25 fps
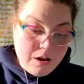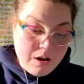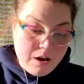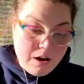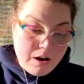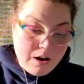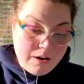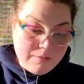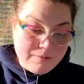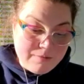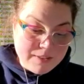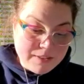
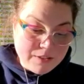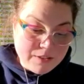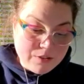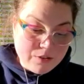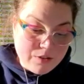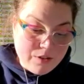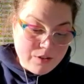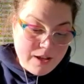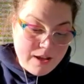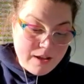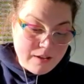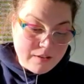Our physical
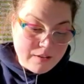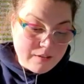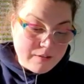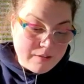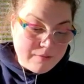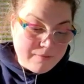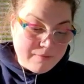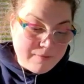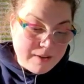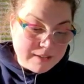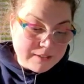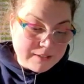health
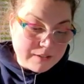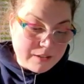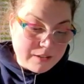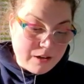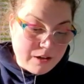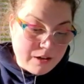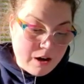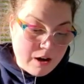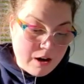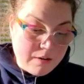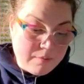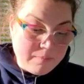affects our
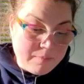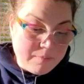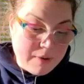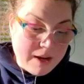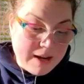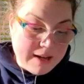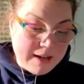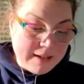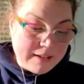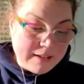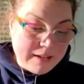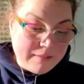heart,
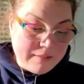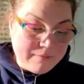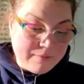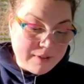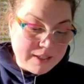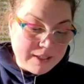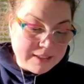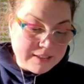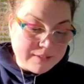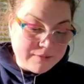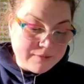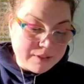mind, and
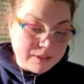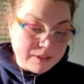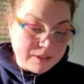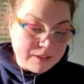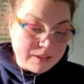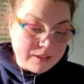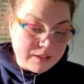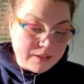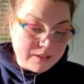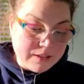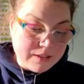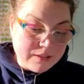vice
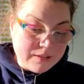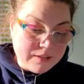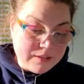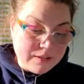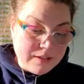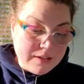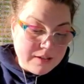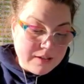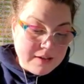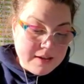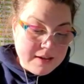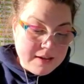versa.
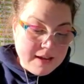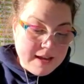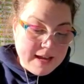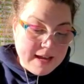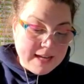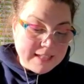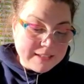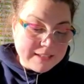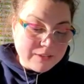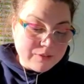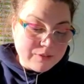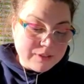
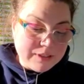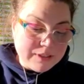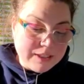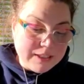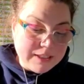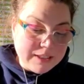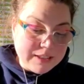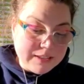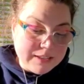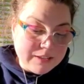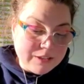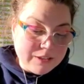As we
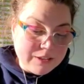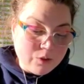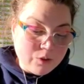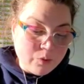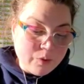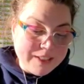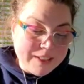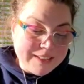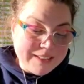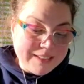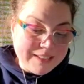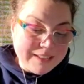
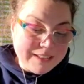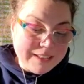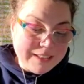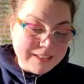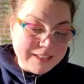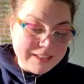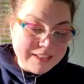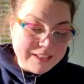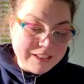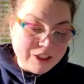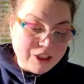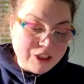twist,
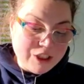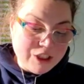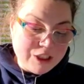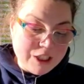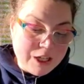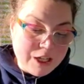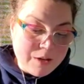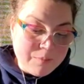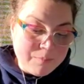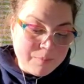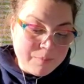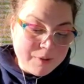
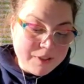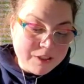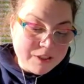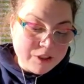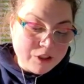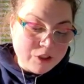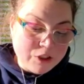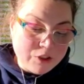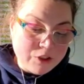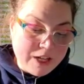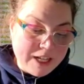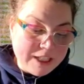jump,
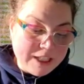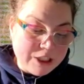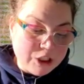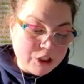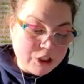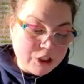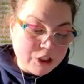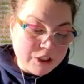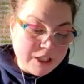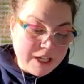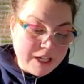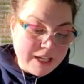
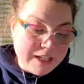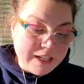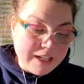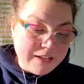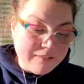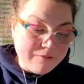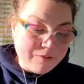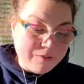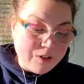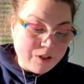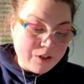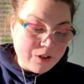stretch, and
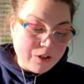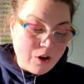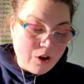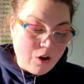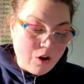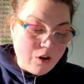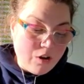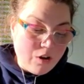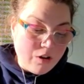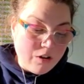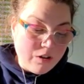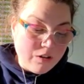invert
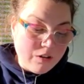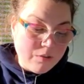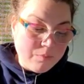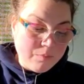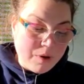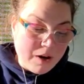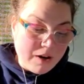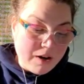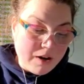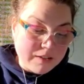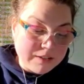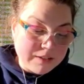all
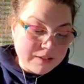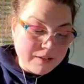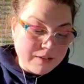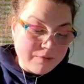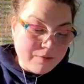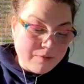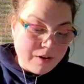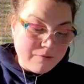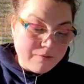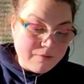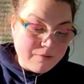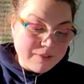parts of
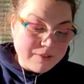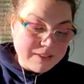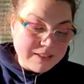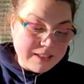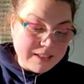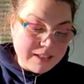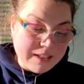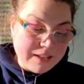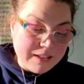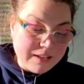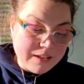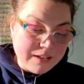our
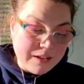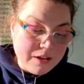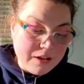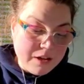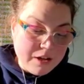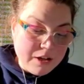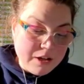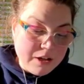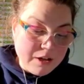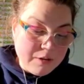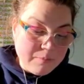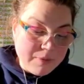physique,
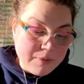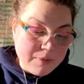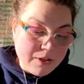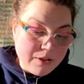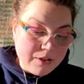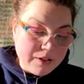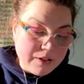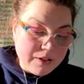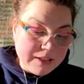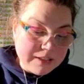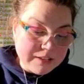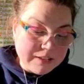
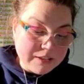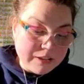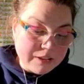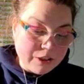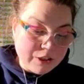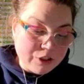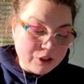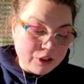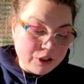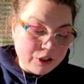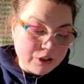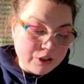impurities are
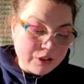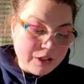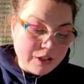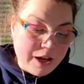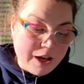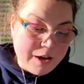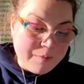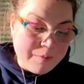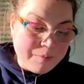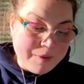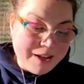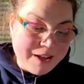turned
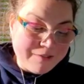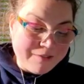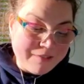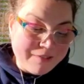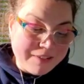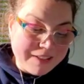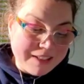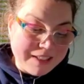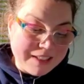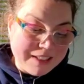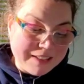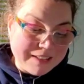up and
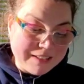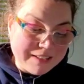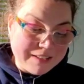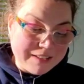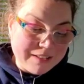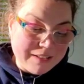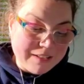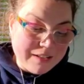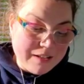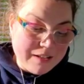released,